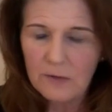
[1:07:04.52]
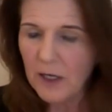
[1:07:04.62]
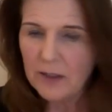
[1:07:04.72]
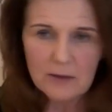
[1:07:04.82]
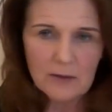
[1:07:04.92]
They've
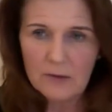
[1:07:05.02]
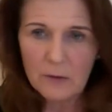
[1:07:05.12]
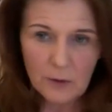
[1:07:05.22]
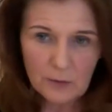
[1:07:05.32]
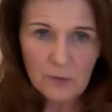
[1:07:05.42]
got
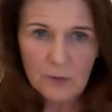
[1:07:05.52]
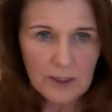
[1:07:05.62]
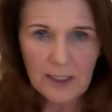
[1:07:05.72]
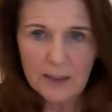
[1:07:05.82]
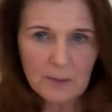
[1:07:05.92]
they
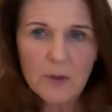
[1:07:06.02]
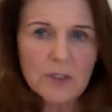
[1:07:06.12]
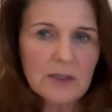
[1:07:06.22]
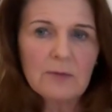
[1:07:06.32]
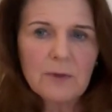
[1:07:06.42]
get the
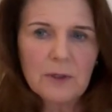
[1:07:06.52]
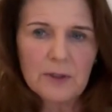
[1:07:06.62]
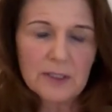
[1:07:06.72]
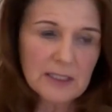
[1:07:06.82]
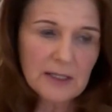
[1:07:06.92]
most
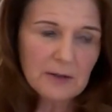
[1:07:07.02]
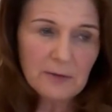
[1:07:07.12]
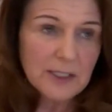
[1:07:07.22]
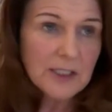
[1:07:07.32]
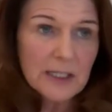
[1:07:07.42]
influence.
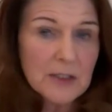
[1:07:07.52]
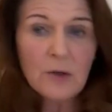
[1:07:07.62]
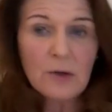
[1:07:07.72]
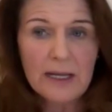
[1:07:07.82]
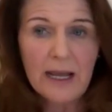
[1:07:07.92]
Derivation has
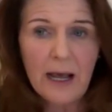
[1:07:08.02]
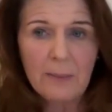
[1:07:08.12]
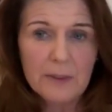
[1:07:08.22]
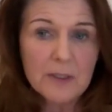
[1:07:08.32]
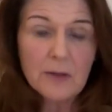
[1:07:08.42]
already
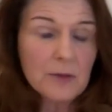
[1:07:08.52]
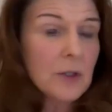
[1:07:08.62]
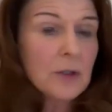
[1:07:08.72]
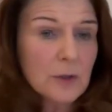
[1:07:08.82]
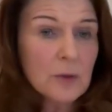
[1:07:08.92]
happened. There's nothing
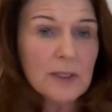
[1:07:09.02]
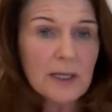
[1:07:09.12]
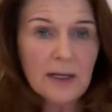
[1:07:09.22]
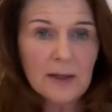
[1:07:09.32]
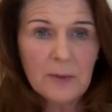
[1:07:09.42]
you can do with
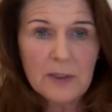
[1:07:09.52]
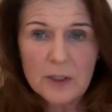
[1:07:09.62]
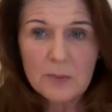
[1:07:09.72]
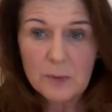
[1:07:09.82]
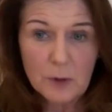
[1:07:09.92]
that anyway.
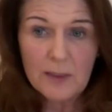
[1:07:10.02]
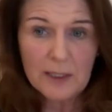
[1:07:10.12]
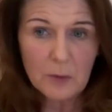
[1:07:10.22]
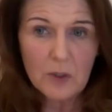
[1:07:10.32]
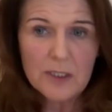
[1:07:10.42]
Just don't make
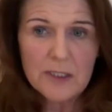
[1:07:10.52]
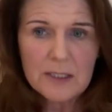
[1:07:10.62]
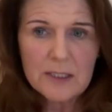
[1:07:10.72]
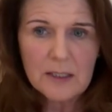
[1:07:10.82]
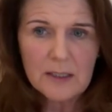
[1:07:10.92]
it
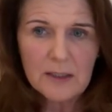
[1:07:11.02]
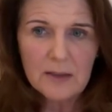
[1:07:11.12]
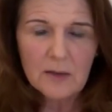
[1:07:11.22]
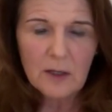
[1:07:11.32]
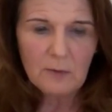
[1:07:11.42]
worse.
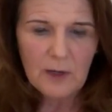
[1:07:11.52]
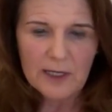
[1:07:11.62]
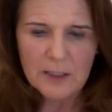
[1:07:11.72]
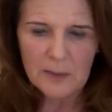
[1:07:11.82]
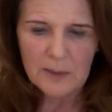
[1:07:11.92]
And
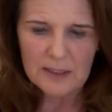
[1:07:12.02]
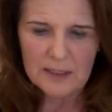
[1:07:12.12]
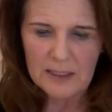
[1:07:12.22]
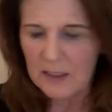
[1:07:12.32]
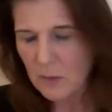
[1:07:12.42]

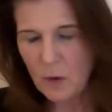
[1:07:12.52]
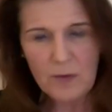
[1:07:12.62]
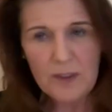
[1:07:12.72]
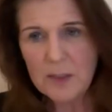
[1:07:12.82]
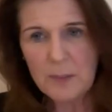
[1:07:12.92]
flexibility is more of
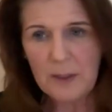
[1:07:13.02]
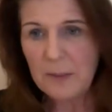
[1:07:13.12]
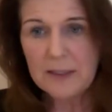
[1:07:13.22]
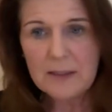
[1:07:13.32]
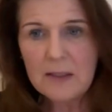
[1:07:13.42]
an
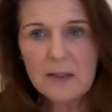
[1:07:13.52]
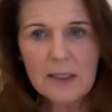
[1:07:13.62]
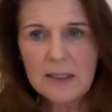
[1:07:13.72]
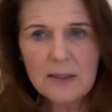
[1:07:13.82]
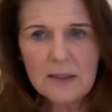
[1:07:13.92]
experimental
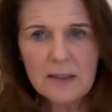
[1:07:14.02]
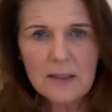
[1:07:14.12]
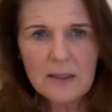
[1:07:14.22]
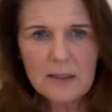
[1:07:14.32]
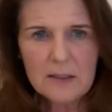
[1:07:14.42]
thing.
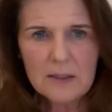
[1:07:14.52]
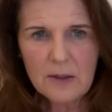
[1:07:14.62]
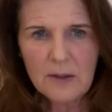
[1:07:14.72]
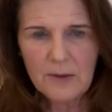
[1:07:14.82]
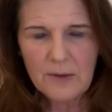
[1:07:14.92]

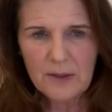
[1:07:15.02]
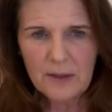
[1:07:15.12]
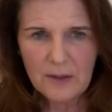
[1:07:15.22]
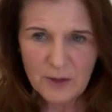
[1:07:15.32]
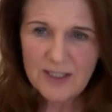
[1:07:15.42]
So
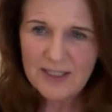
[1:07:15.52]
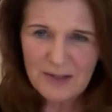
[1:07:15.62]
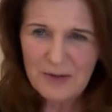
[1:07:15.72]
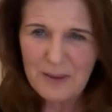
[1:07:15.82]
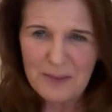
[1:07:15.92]
you just need
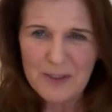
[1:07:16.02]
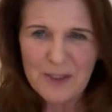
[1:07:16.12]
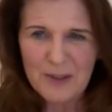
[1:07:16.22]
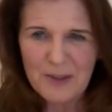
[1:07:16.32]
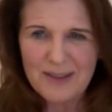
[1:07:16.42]
to remember
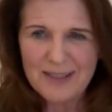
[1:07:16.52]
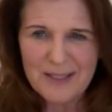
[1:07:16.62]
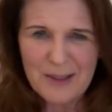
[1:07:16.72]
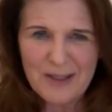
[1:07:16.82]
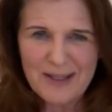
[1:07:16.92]
two, and
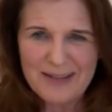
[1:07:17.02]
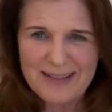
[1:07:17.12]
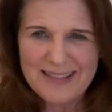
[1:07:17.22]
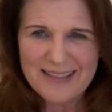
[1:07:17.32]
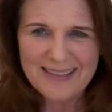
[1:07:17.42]
that's
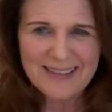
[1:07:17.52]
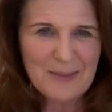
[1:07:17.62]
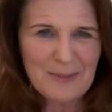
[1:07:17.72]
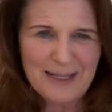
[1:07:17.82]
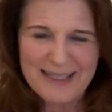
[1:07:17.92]
coherence and
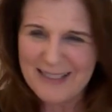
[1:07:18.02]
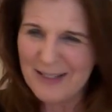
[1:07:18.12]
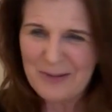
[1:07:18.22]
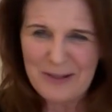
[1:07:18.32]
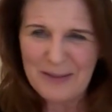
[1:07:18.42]
complexity.
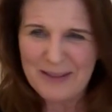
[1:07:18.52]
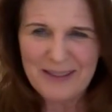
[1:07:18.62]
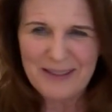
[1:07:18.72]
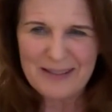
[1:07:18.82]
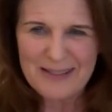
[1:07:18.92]
Don't worry about
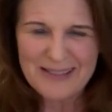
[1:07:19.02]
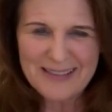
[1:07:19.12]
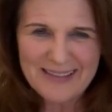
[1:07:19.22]
the others.